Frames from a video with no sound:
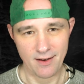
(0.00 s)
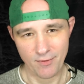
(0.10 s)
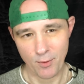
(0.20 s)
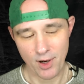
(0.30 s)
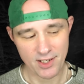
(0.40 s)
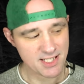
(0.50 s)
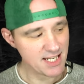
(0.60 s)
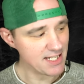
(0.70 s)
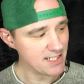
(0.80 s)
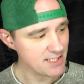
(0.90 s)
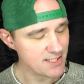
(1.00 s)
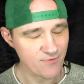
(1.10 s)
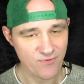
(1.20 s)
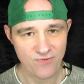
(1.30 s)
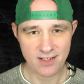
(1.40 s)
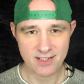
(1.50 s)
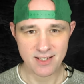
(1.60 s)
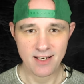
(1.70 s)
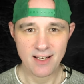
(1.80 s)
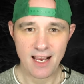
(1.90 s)
other words, he's f***ed
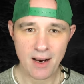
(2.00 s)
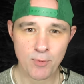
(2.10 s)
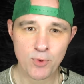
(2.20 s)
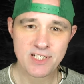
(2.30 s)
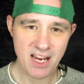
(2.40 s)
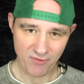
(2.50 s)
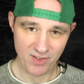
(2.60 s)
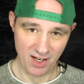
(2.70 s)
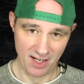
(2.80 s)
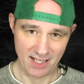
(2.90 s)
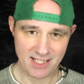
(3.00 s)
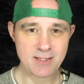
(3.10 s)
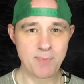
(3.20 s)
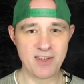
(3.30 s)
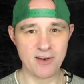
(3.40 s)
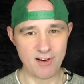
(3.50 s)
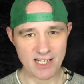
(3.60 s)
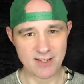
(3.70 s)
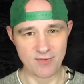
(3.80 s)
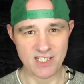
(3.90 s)
and will definitely spend the
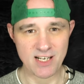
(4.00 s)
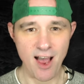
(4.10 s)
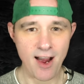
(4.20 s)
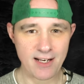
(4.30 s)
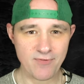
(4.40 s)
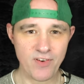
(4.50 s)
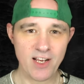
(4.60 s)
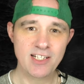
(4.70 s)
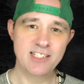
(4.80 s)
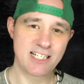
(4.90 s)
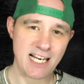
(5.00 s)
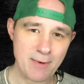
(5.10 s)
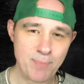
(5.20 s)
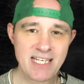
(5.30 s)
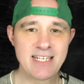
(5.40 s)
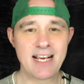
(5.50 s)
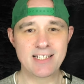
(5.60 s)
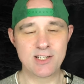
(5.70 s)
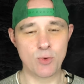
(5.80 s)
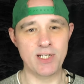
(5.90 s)
rest of his life sleeping
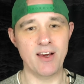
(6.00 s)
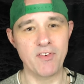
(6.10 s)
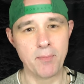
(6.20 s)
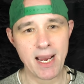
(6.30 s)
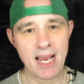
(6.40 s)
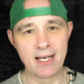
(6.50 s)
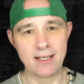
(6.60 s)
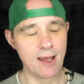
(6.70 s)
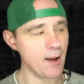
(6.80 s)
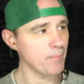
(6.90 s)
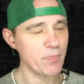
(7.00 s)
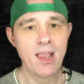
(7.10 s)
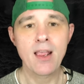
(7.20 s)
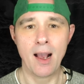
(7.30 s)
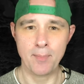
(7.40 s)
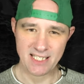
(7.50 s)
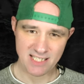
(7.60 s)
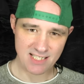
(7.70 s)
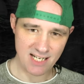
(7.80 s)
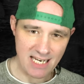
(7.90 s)
next to another man. I mean,
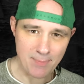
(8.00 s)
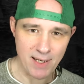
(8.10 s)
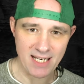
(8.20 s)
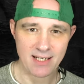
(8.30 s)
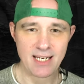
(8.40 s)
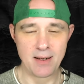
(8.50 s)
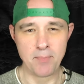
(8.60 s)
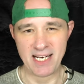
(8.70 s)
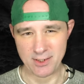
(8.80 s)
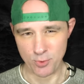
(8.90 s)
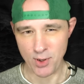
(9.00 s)
sleeping in a metal